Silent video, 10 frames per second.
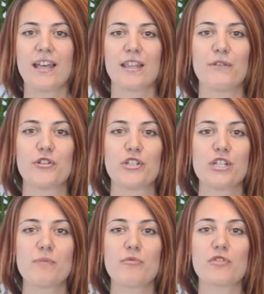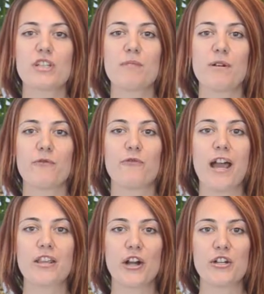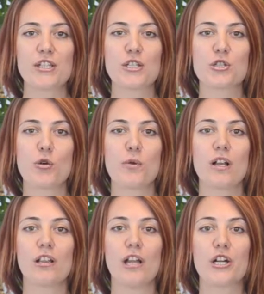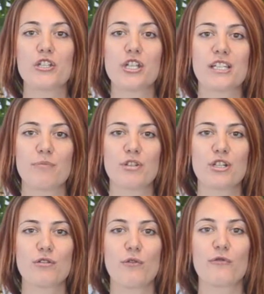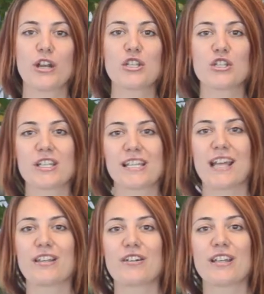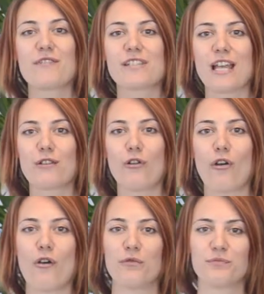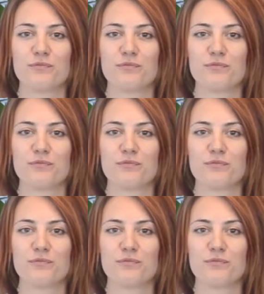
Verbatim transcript: The Virginia Museum of Fine Arts is showing a large exhibition on French designer Yves Saint Laurent.